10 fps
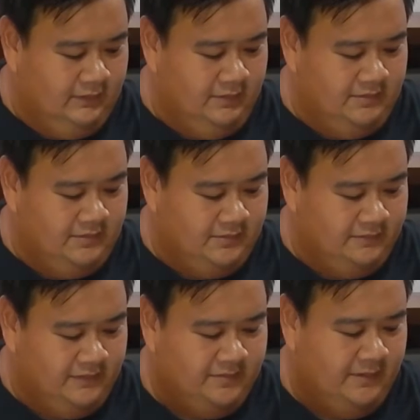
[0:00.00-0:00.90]
let me
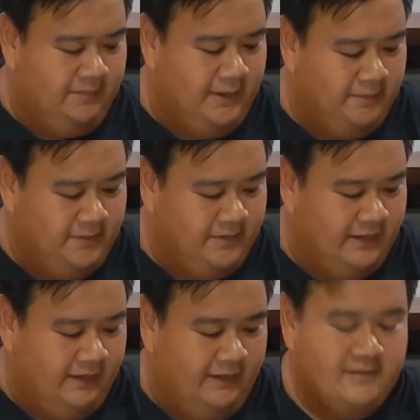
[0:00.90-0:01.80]
fix my papers.
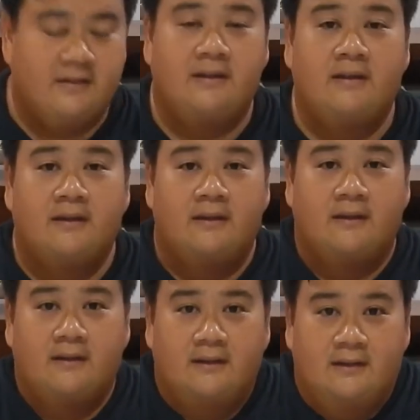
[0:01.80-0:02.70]
There it is.
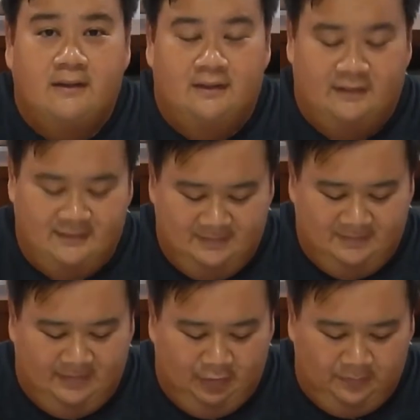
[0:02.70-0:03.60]

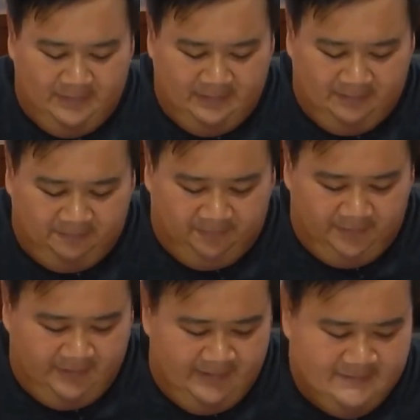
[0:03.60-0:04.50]
I'll open it up for
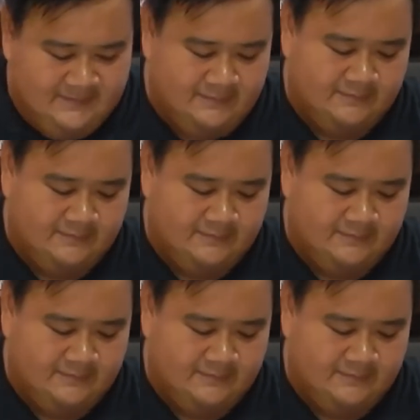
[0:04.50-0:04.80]
you guys.